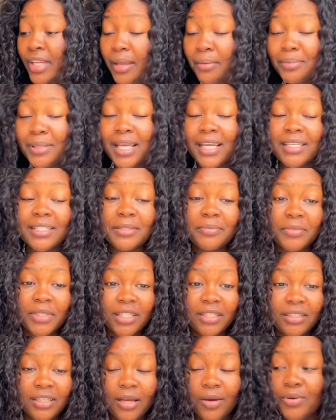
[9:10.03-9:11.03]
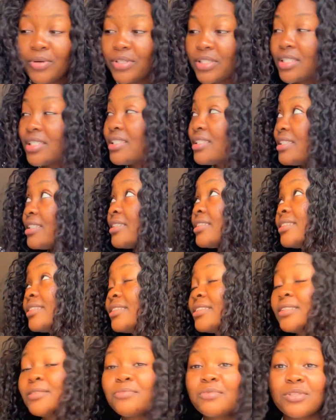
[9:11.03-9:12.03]
Bless me, that was needed.
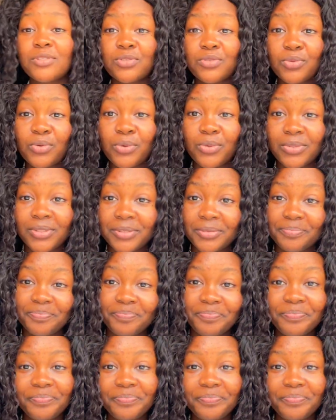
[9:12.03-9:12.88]
This place is hot.